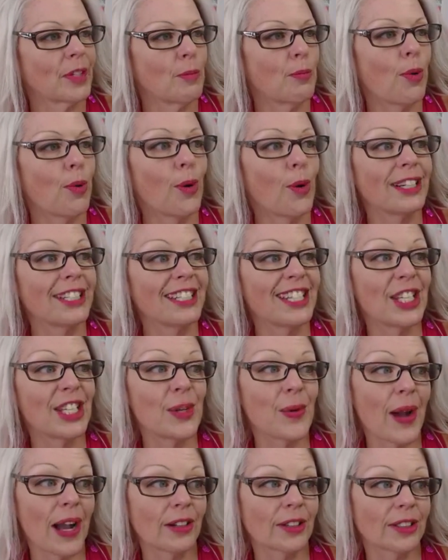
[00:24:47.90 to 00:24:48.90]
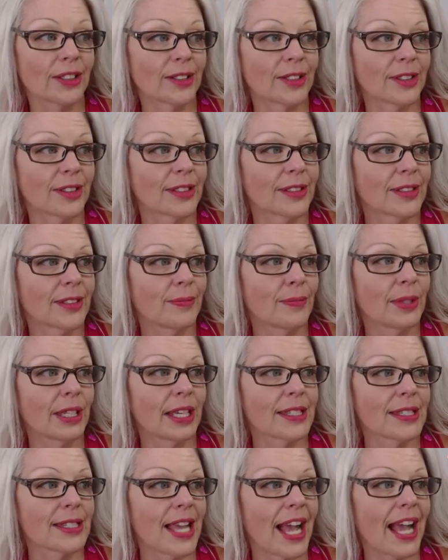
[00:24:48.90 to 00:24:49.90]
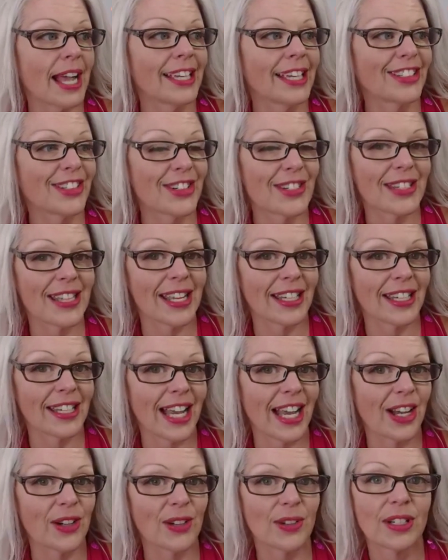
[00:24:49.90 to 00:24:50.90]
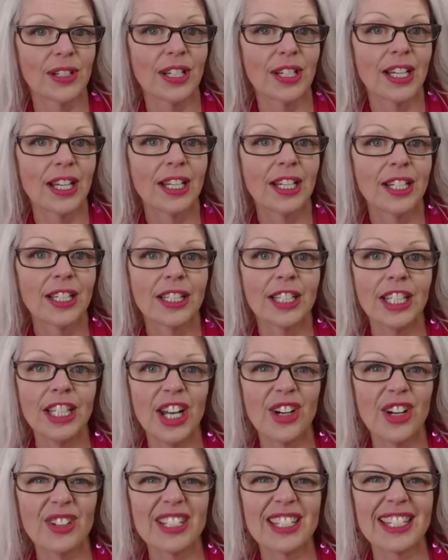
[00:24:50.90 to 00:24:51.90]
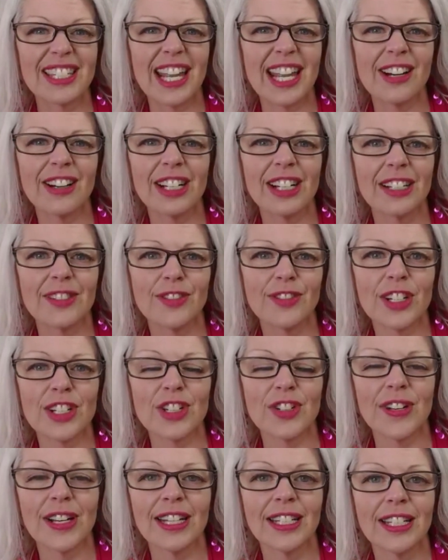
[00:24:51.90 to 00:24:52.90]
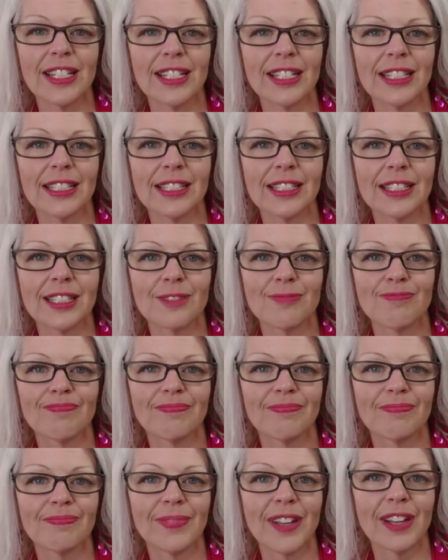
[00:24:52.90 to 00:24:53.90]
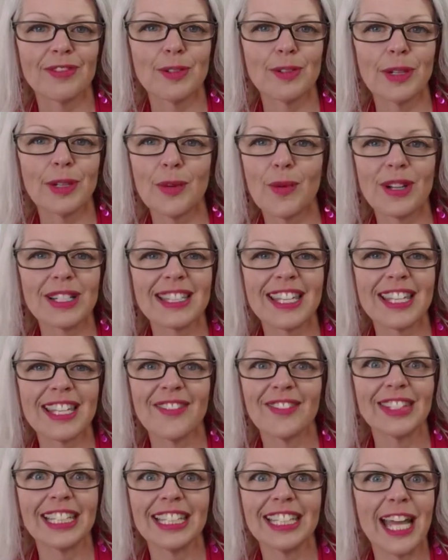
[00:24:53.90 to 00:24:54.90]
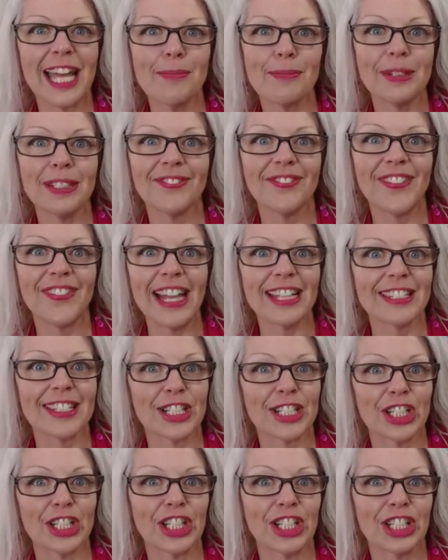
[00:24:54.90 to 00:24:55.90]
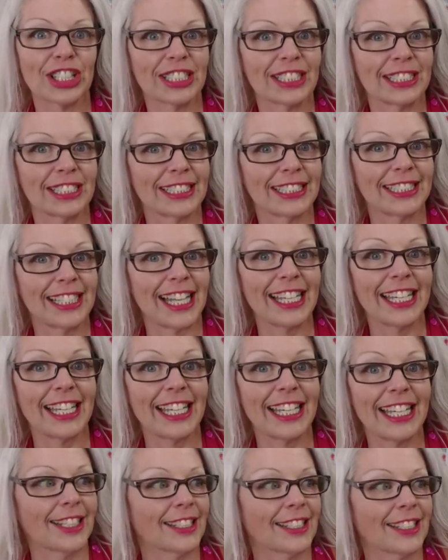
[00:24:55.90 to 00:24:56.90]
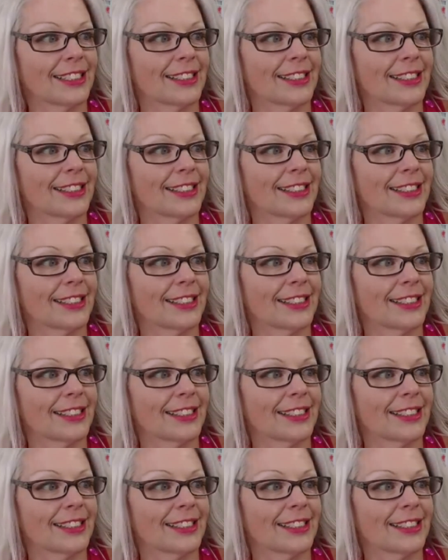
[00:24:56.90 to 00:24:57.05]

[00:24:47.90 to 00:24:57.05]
pointing you out, because I understand how, you know, it's scary and frustrating and everybody wants everything to happen faster. I get it.